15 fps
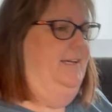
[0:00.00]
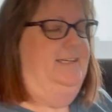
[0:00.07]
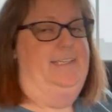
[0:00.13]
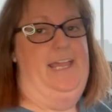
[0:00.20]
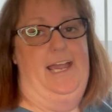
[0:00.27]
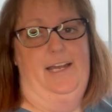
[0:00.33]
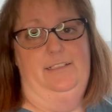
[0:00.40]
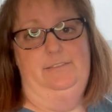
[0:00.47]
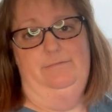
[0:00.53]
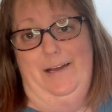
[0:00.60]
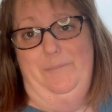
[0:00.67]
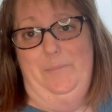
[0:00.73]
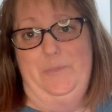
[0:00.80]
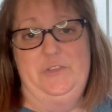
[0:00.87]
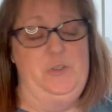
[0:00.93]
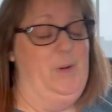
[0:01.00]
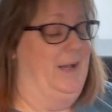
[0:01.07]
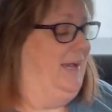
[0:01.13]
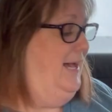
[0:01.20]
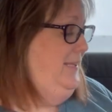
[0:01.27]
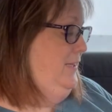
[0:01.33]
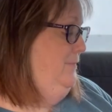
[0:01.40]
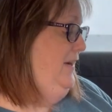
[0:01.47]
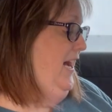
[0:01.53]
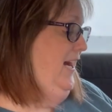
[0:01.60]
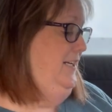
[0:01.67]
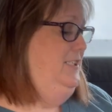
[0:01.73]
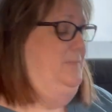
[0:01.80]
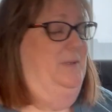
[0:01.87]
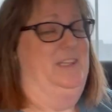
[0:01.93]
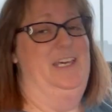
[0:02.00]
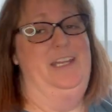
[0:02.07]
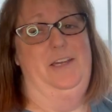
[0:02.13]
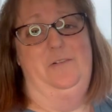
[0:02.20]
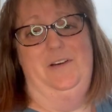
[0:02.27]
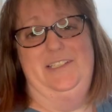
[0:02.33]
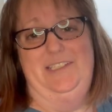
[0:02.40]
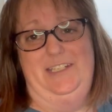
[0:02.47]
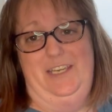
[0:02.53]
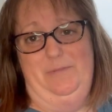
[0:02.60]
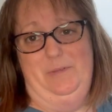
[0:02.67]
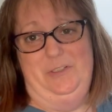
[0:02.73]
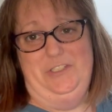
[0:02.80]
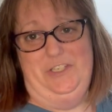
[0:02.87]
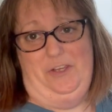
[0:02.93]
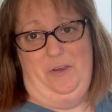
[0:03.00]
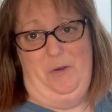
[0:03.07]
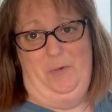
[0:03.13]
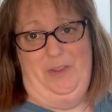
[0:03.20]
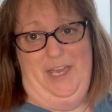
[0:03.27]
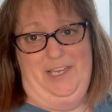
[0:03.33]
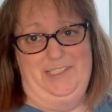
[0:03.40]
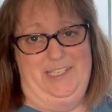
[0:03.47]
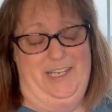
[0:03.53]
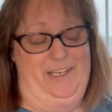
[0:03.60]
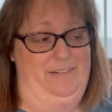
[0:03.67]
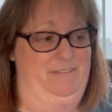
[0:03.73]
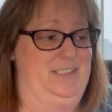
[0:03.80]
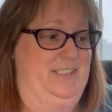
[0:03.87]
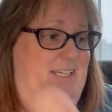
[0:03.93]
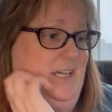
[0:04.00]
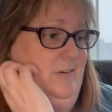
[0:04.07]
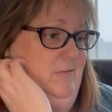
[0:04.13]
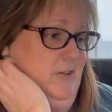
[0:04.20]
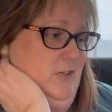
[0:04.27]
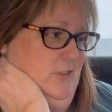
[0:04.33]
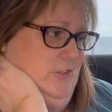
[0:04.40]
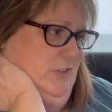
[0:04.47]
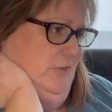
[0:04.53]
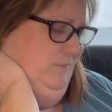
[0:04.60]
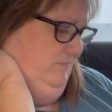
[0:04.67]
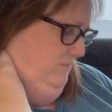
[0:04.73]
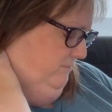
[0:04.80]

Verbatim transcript: yeah so I got the box but then I wasn't able to go that day because I had rehearsal